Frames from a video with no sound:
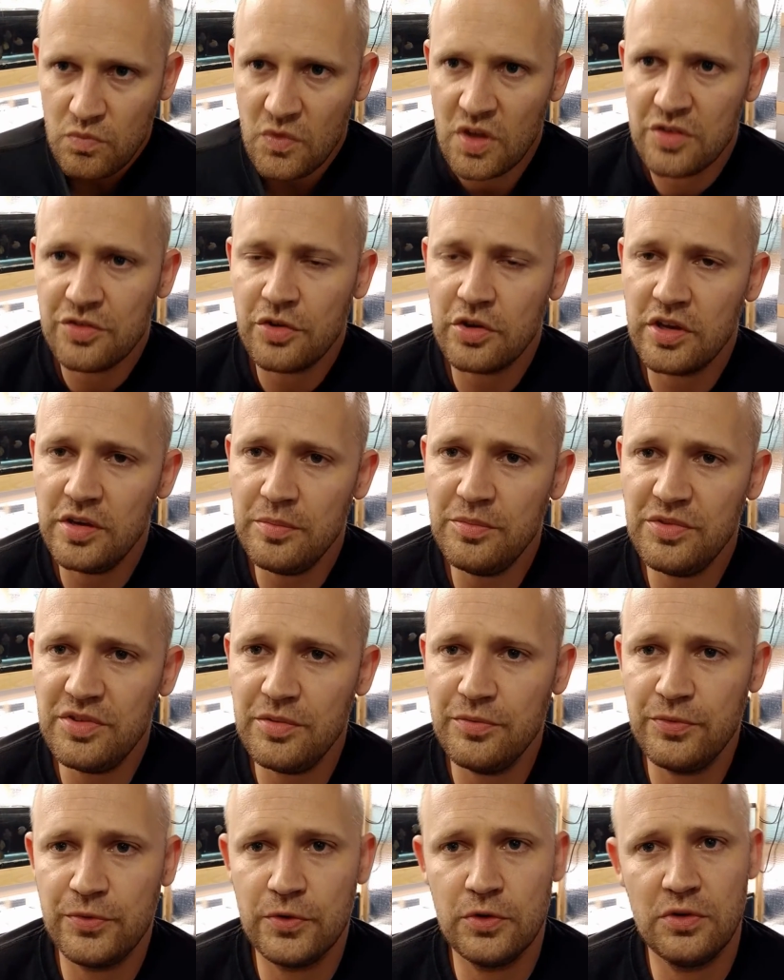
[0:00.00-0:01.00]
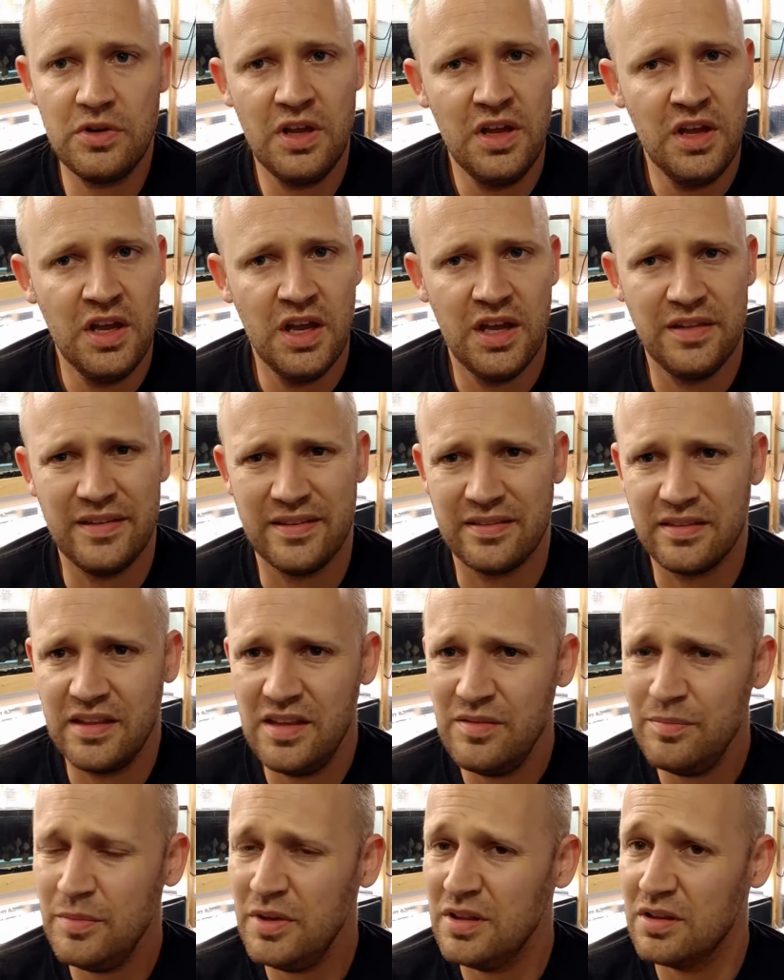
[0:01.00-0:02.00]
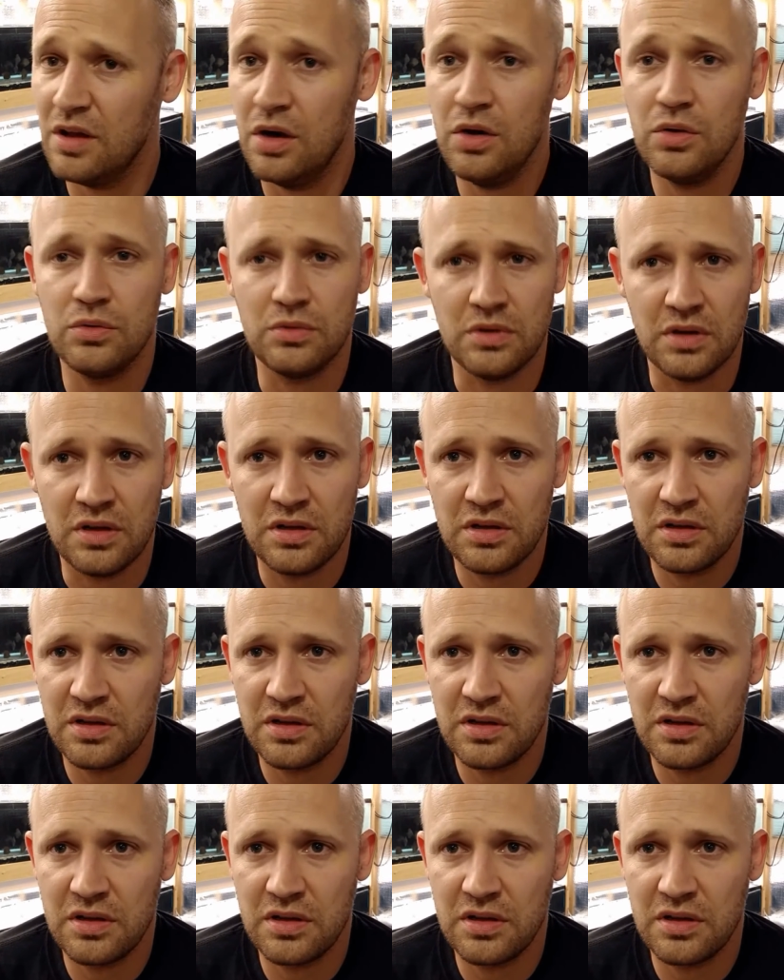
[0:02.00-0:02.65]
So give them some food and then leave them alone.